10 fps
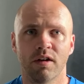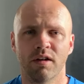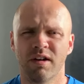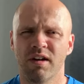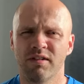
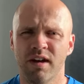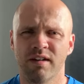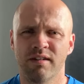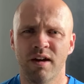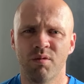I don't know, sir,
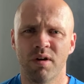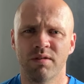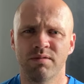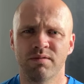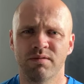4:10
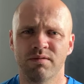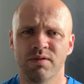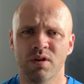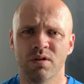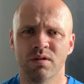
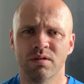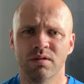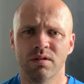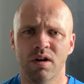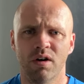or
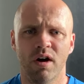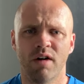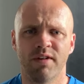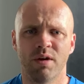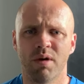
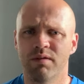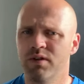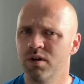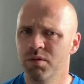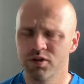4:30,
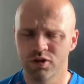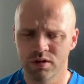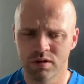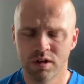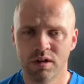I'm not
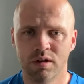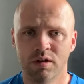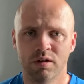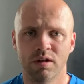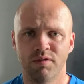sure.
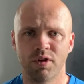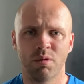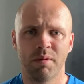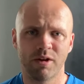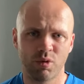If you
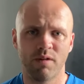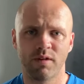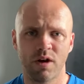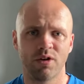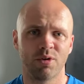come back 12
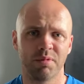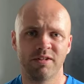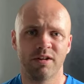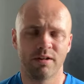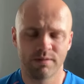o'clock, you're going to
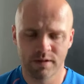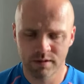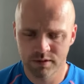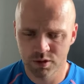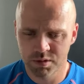
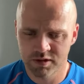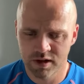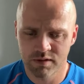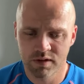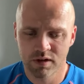be
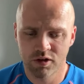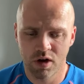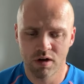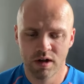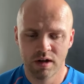safe.
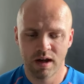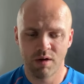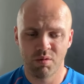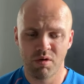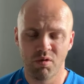So,
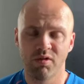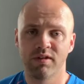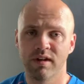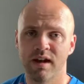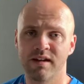like
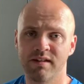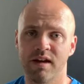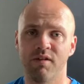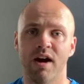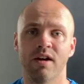I
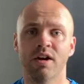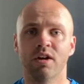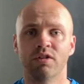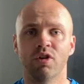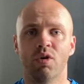said, right.
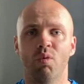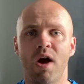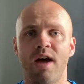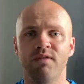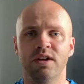So,
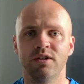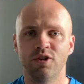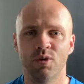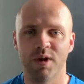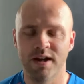whatever you're
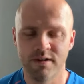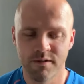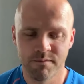doing